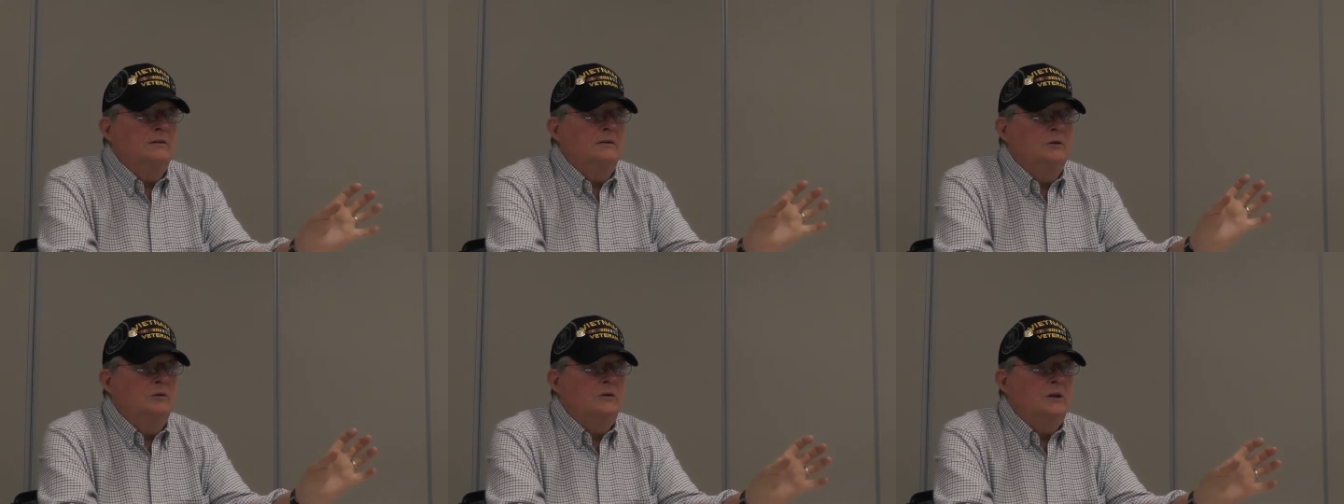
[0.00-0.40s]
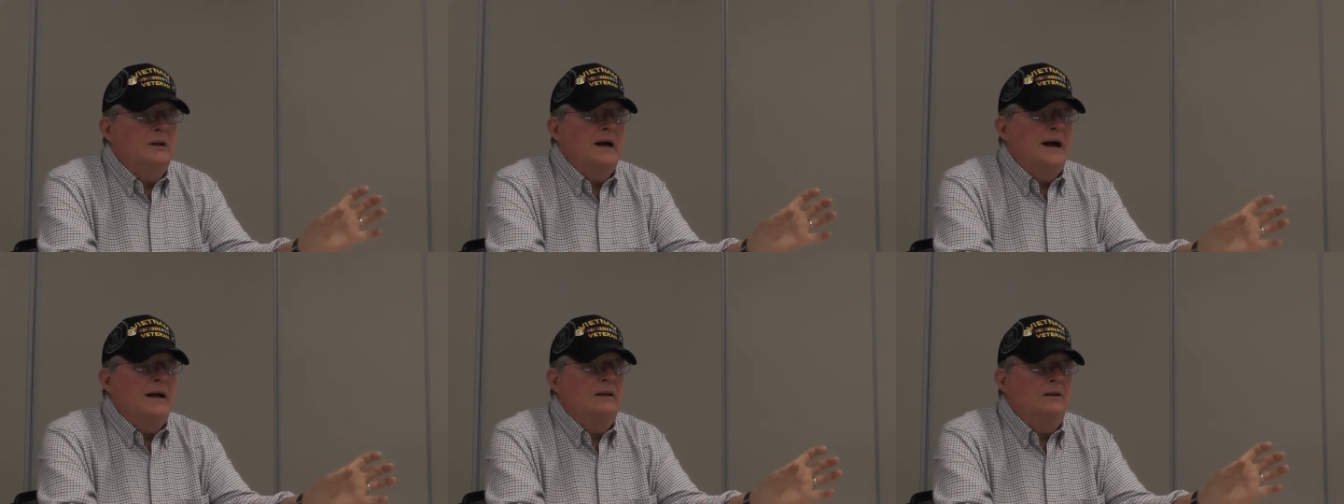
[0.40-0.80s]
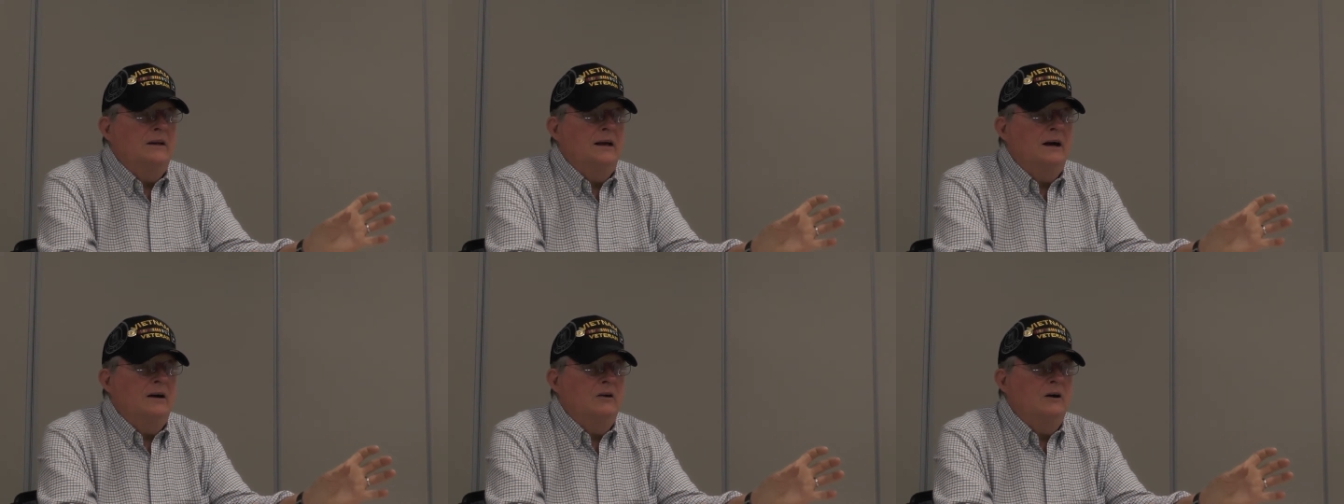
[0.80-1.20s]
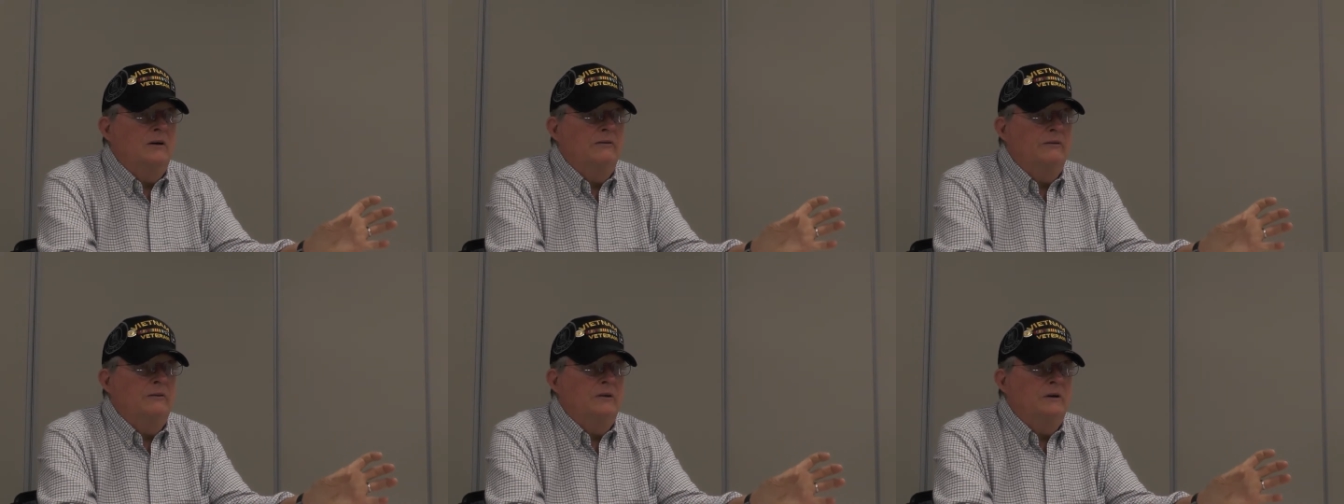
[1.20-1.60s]
there was an island out
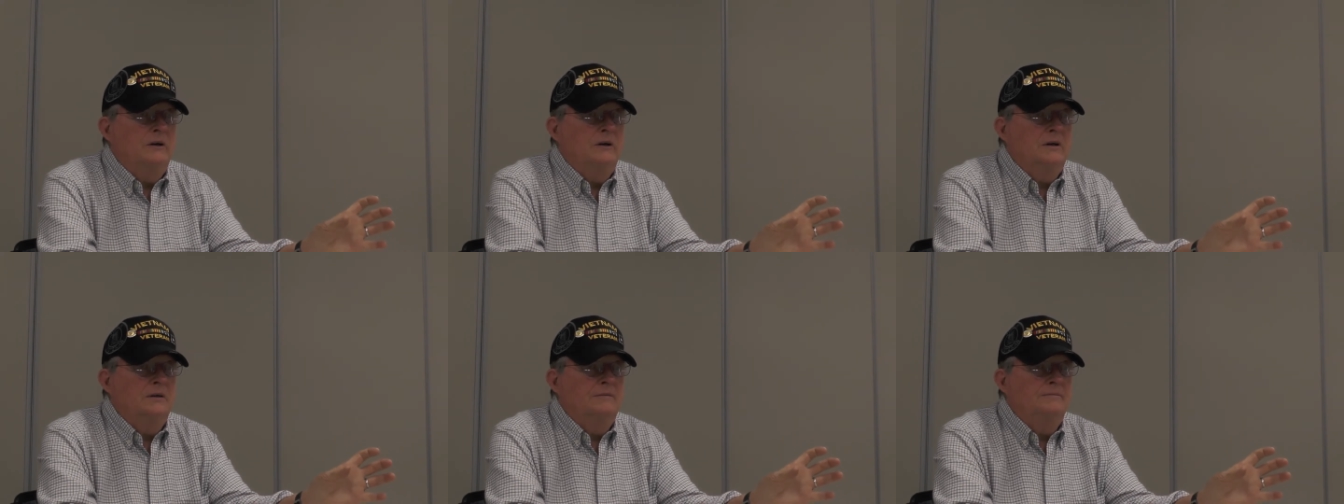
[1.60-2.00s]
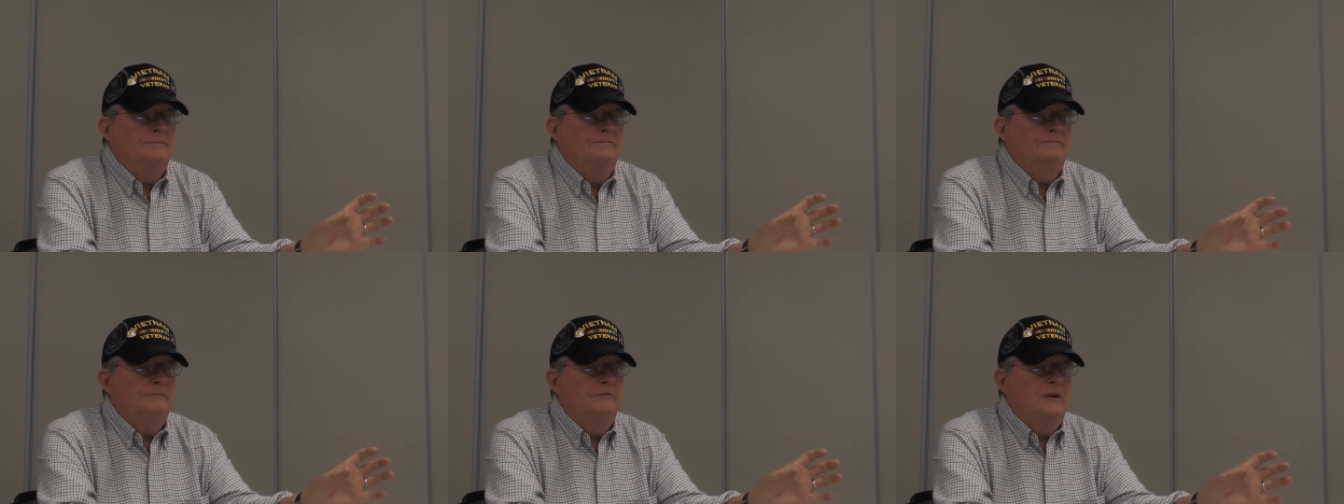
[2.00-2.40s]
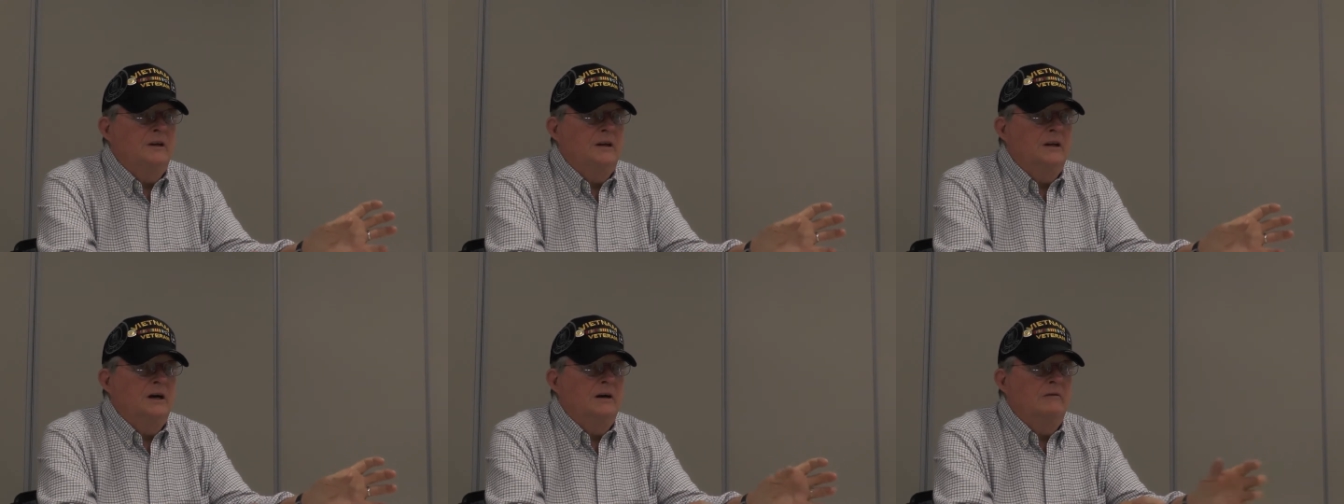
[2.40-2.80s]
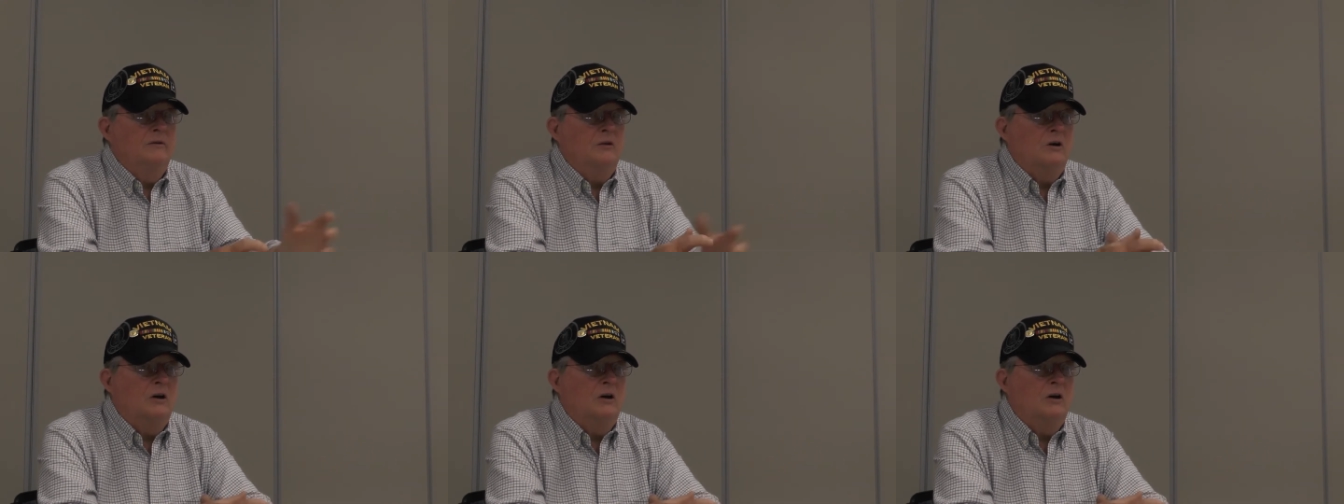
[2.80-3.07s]
off Vietnam